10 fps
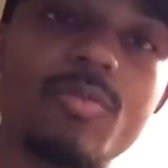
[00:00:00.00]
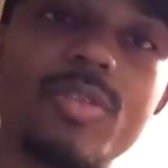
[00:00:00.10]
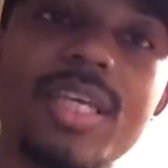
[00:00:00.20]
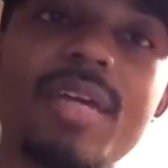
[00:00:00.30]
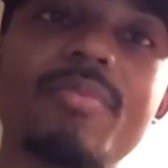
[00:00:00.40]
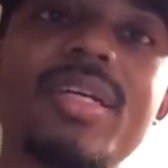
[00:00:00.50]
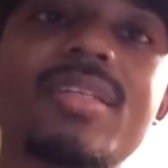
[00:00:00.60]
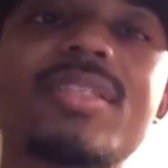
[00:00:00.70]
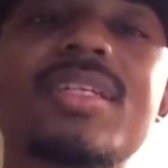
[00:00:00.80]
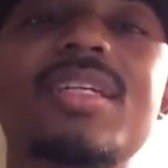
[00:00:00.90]
with that
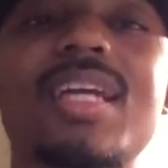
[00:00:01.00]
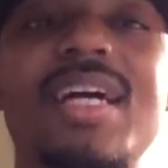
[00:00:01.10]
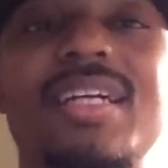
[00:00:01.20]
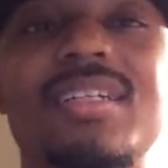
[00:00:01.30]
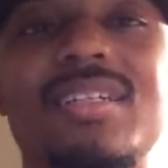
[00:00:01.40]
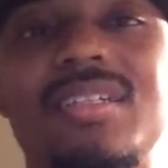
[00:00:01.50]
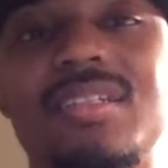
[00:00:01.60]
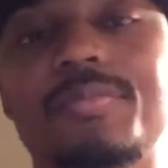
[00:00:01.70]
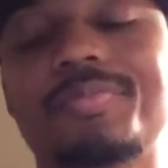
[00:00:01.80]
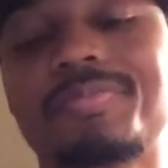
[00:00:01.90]
being said, like
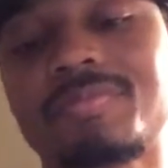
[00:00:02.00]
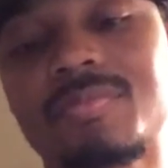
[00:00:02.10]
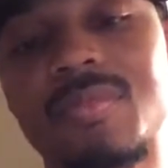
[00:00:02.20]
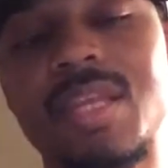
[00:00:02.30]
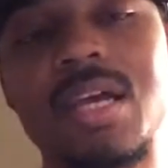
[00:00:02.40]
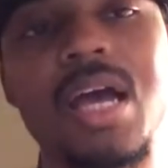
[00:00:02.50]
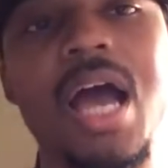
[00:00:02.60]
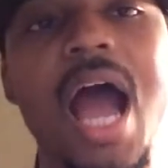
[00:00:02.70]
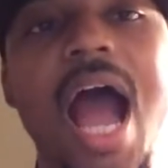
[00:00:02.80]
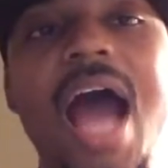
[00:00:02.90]

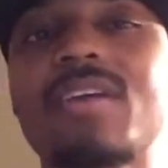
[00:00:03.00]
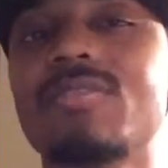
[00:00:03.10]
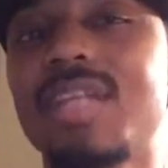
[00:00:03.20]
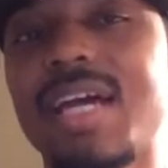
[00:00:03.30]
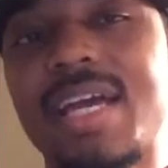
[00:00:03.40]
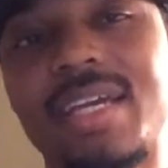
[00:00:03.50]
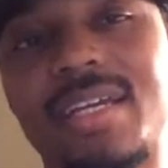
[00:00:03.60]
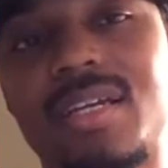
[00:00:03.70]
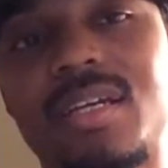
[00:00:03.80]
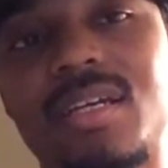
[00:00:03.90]
I don't
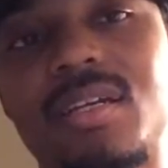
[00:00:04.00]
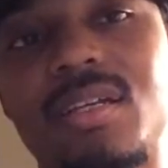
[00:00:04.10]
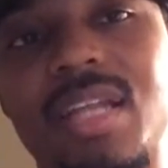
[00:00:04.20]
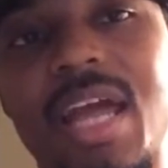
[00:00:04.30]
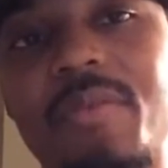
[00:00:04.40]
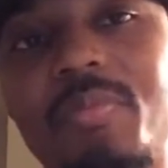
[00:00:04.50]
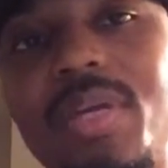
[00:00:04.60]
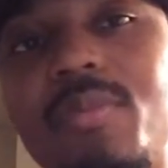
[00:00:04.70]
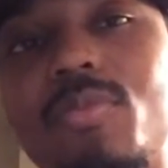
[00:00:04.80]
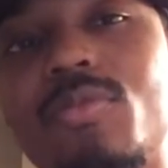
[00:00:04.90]
like
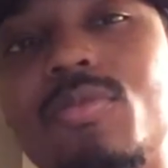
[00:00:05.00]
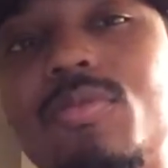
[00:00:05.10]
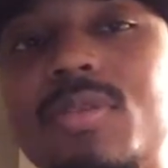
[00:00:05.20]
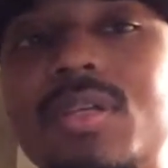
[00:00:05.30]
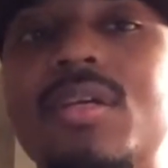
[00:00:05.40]
people